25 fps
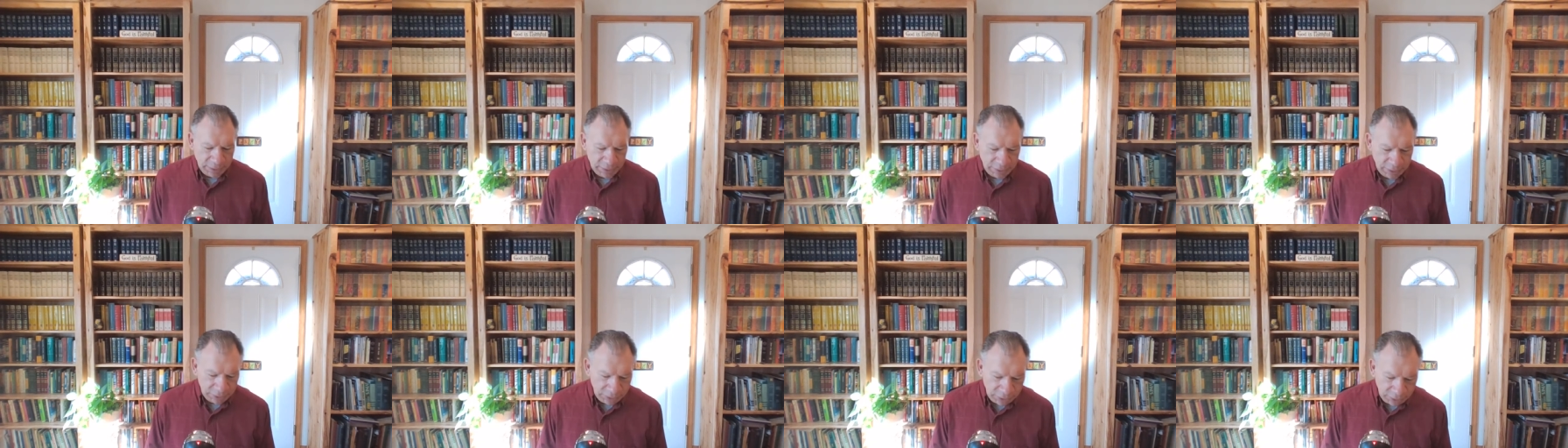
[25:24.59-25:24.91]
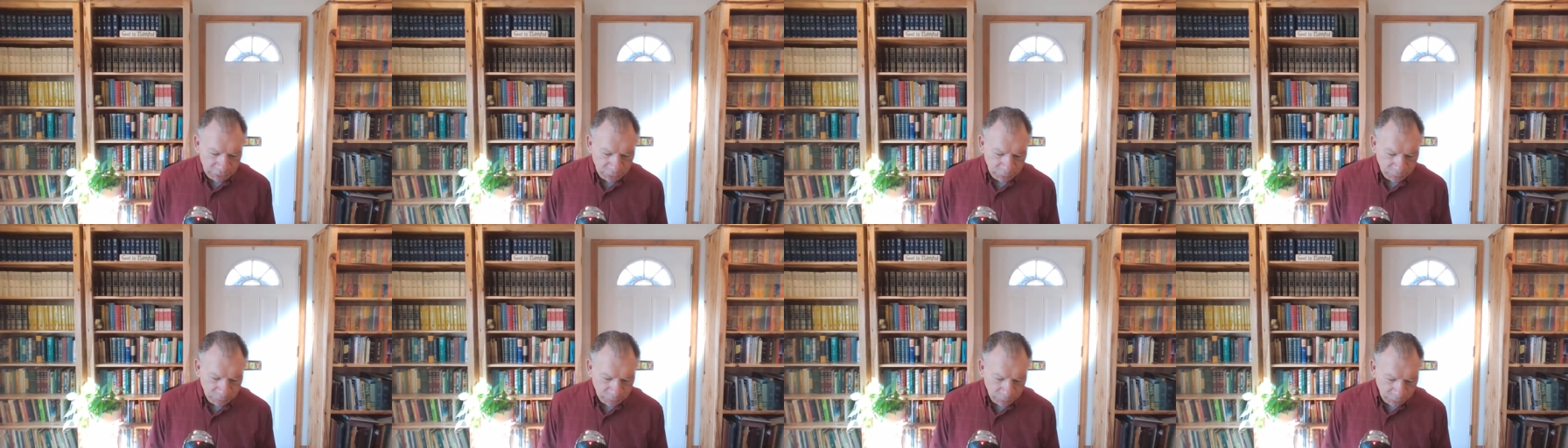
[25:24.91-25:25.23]

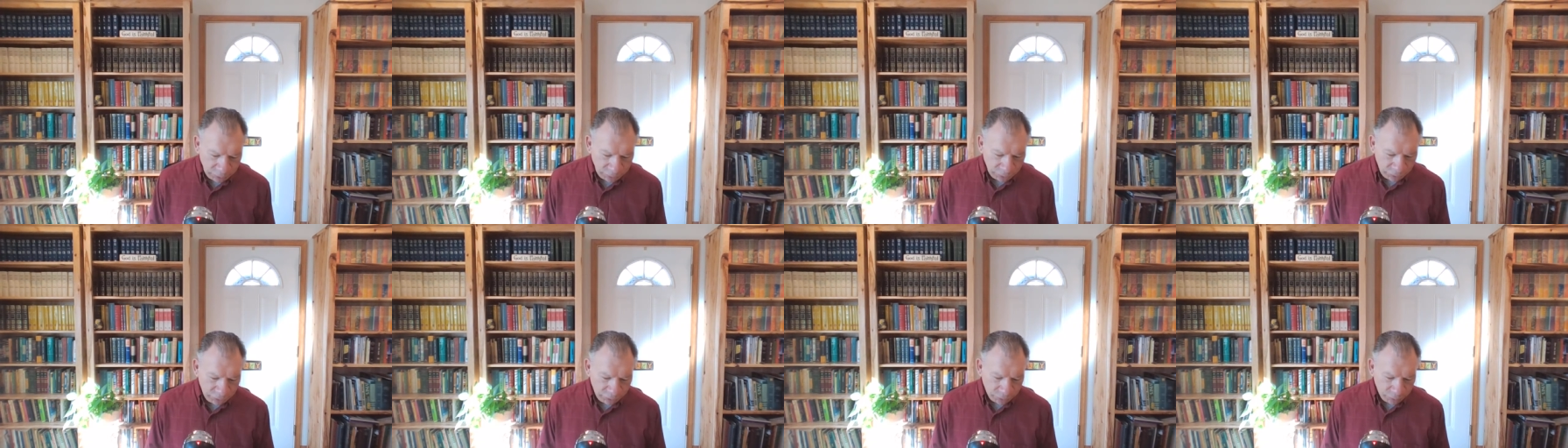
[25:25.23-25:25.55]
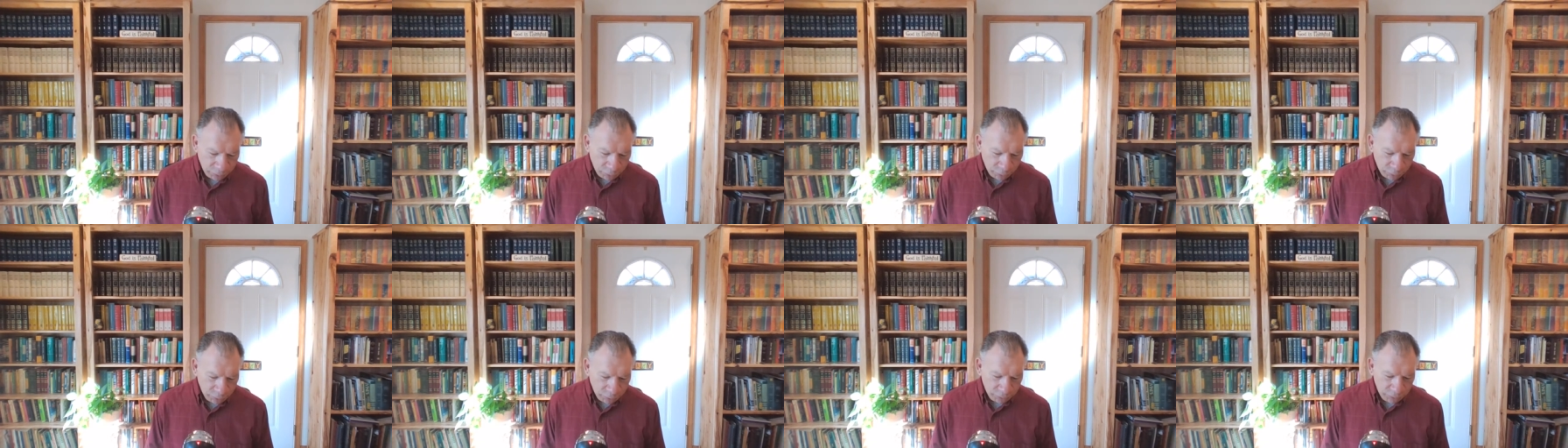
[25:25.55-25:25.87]
another
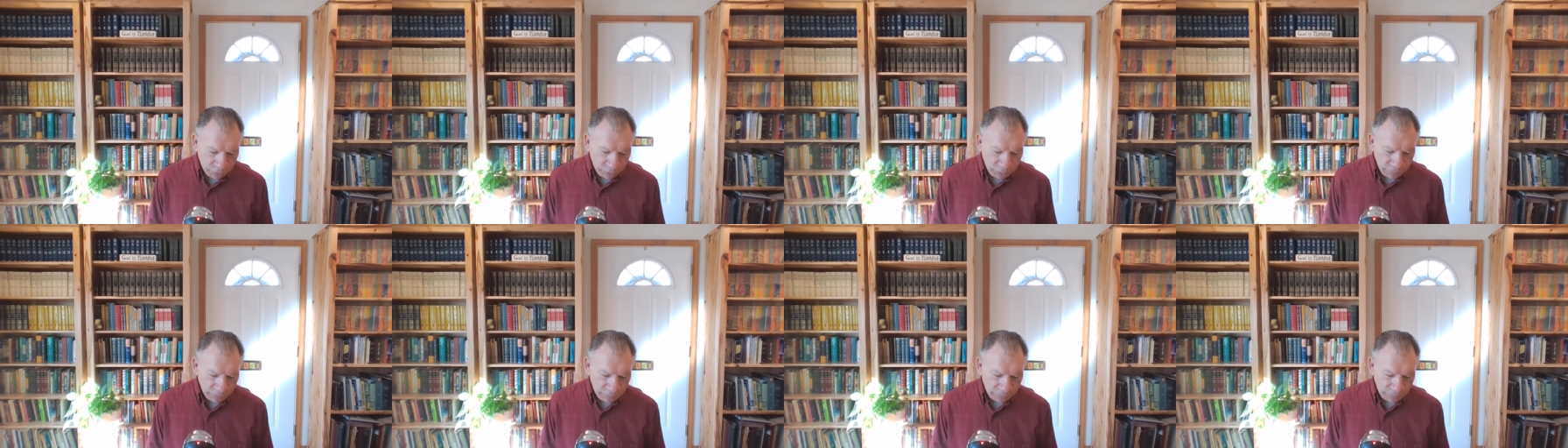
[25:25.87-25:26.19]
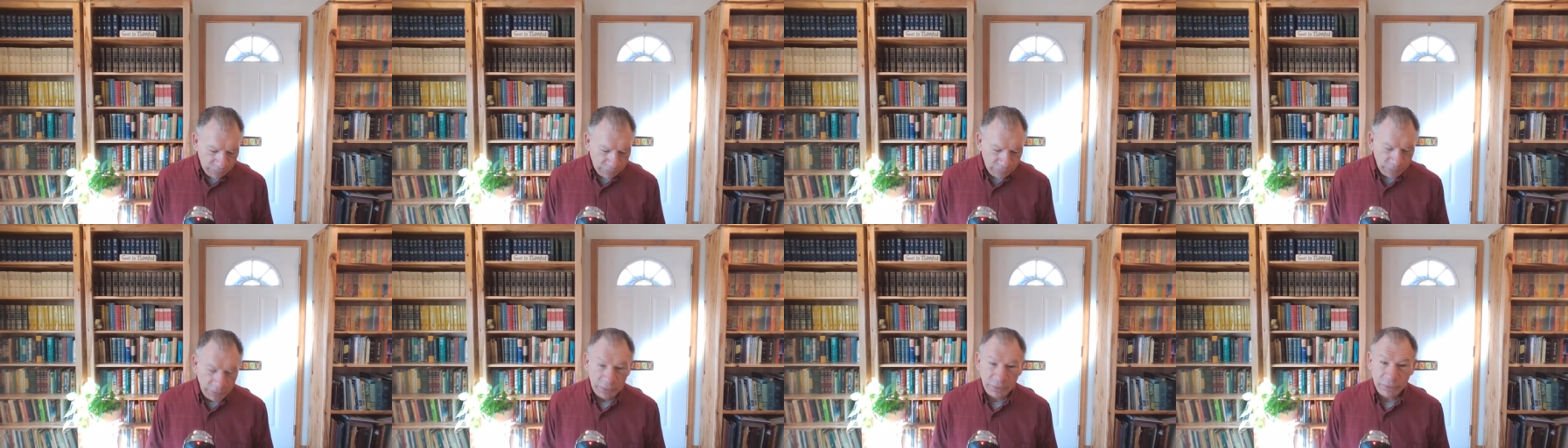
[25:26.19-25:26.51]
principle, the
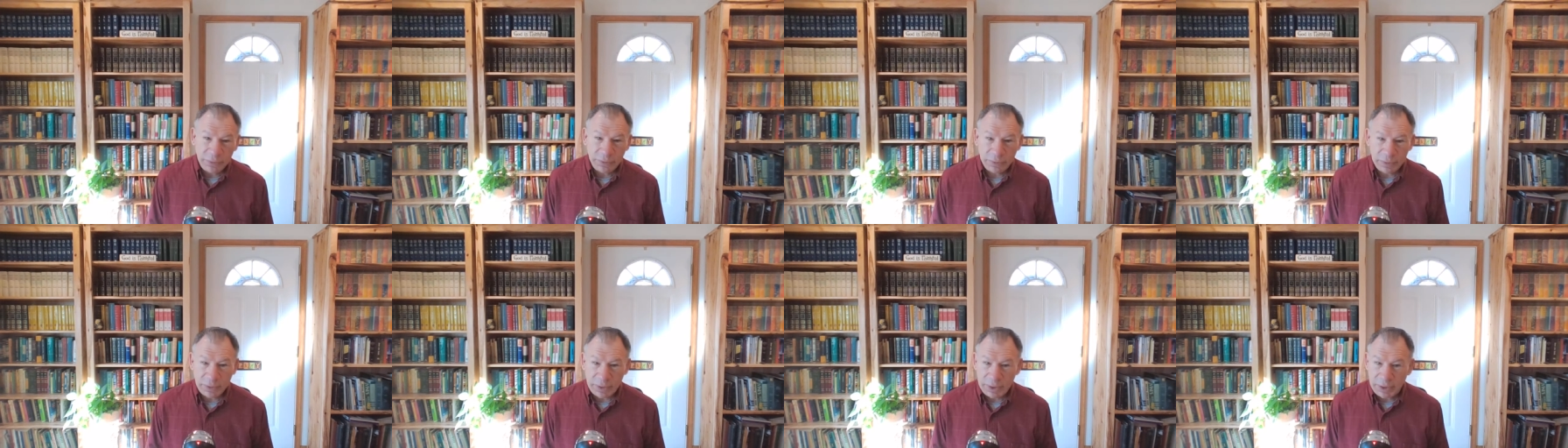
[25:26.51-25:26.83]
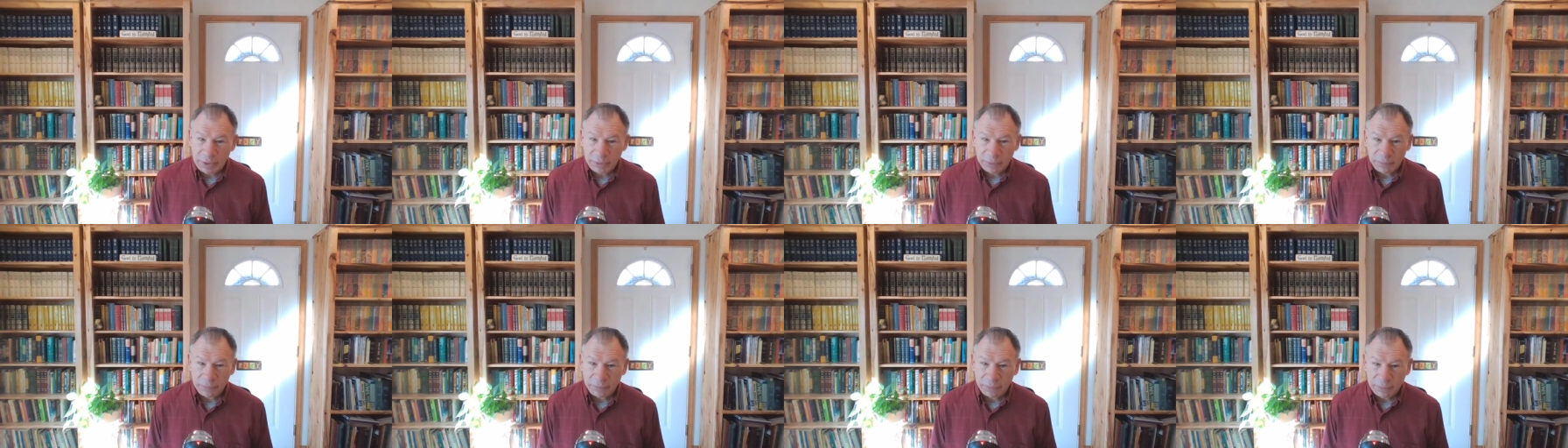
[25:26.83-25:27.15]
fifth
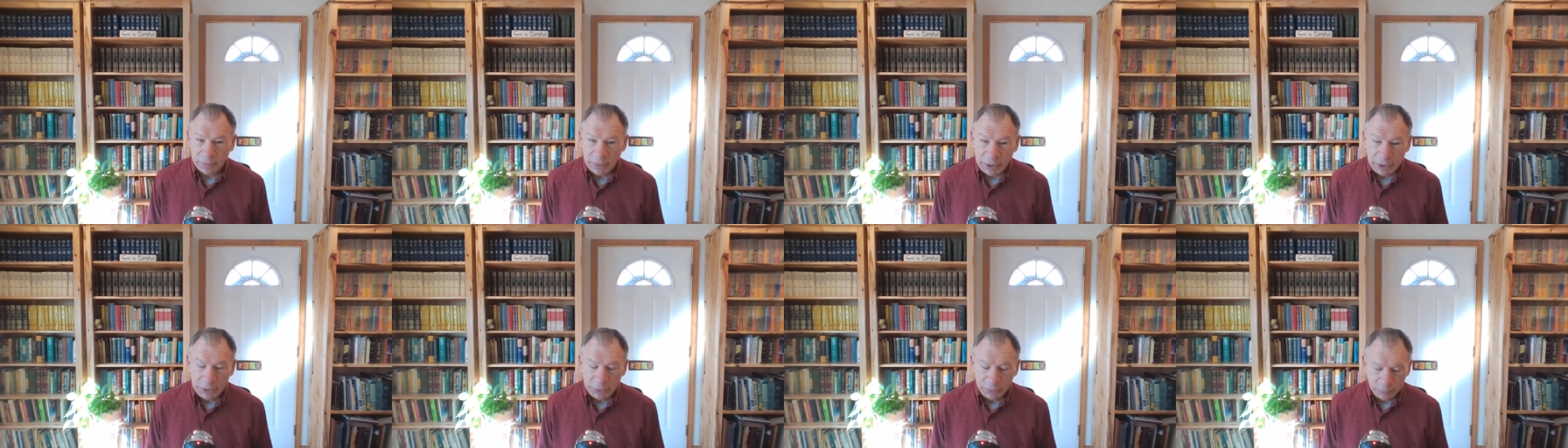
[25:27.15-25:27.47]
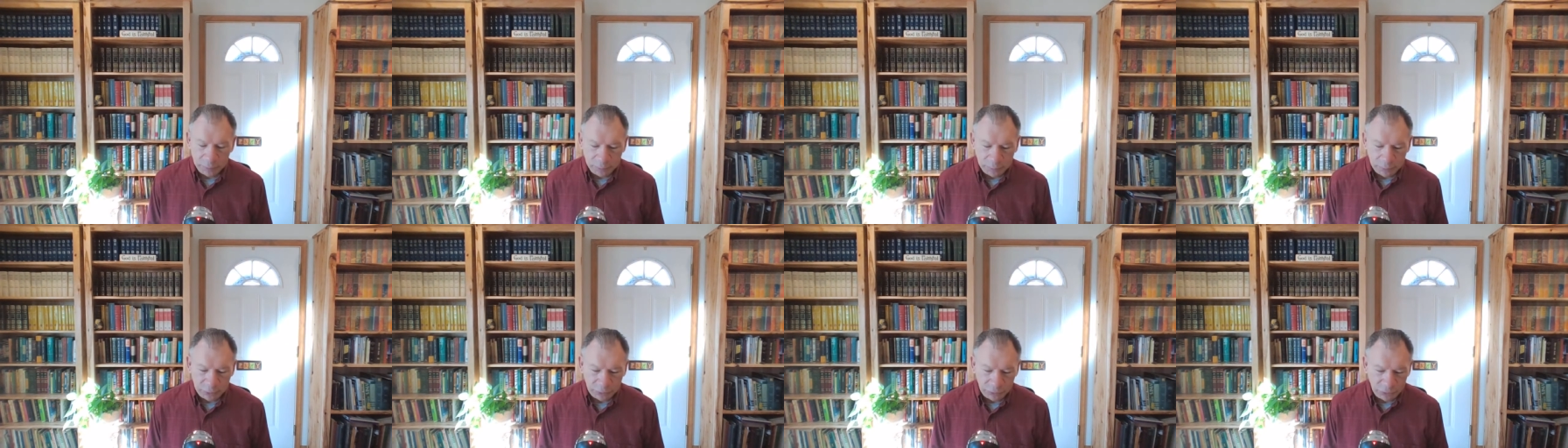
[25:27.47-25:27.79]
and final
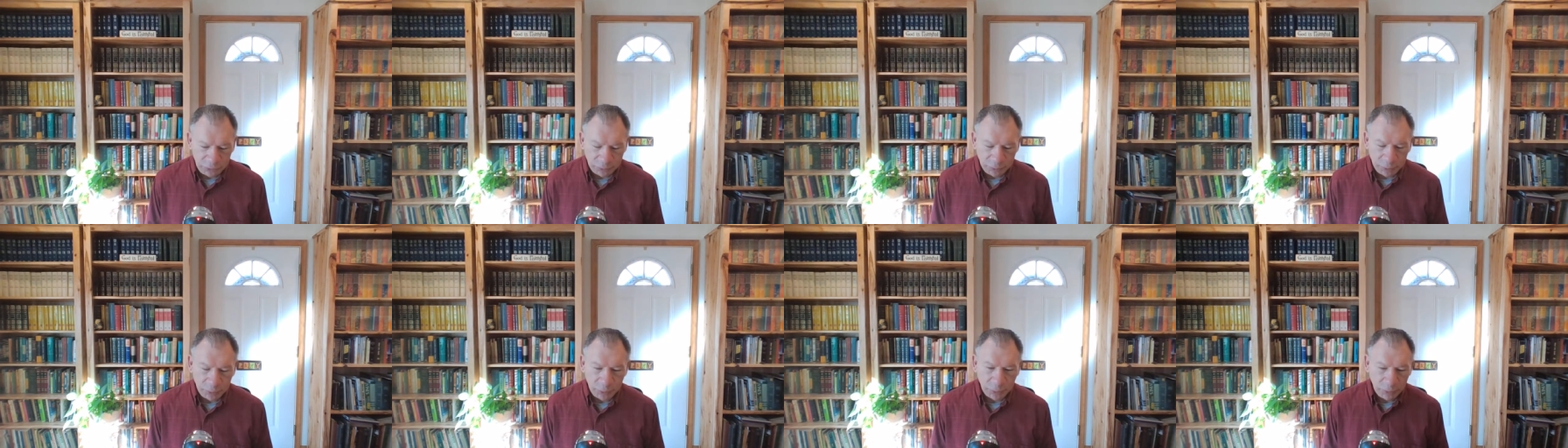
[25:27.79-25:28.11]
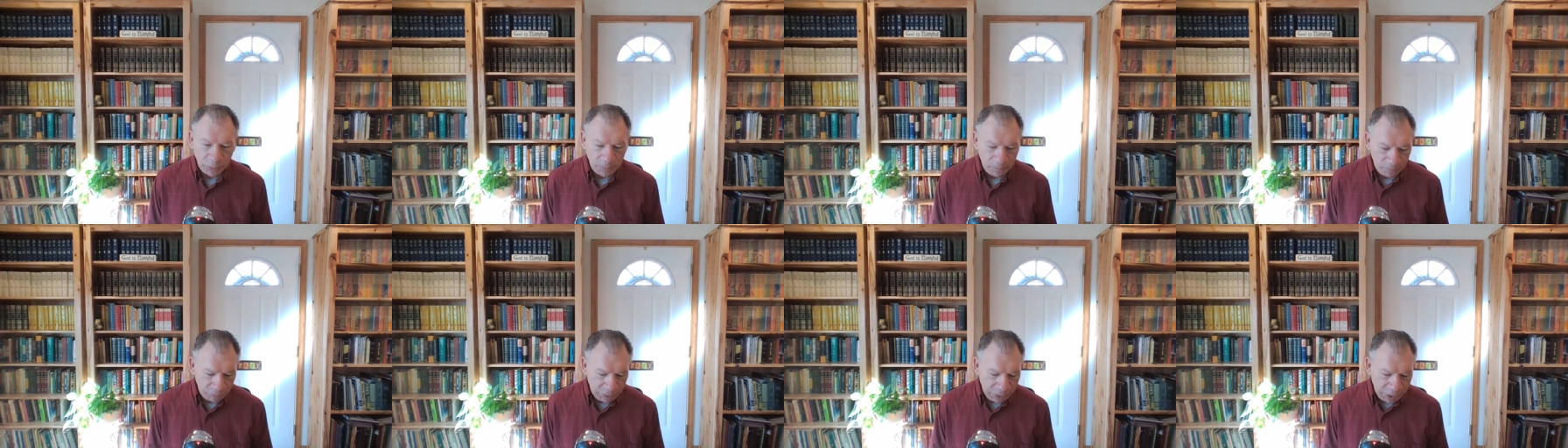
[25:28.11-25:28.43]
principle,